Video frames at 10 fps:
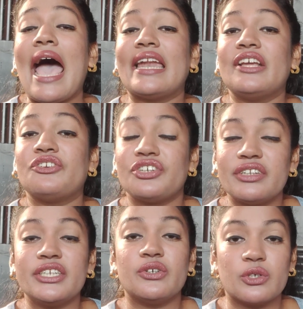and i
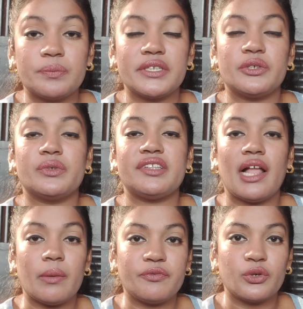really hope that it was
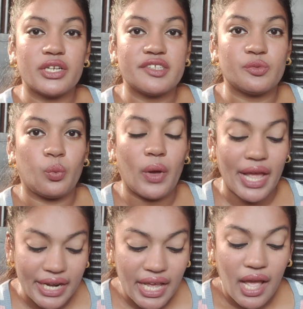helpful as
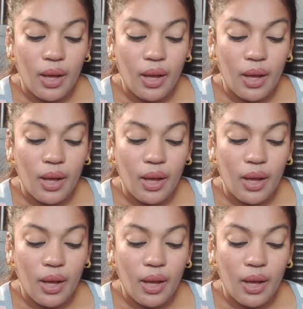well